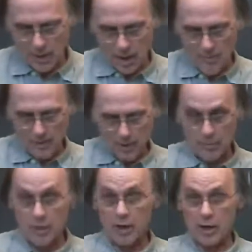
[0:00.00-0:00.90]
the
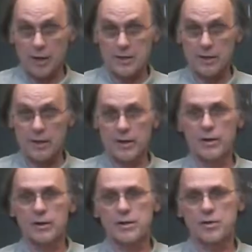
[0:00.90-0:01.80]
harmonic
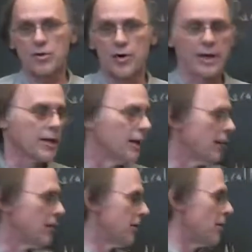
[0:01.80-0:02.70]
oscillator story,
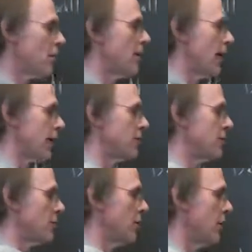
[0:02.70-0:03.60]
you can go back and
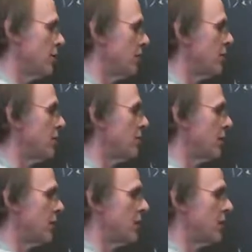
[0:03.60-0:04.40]
do it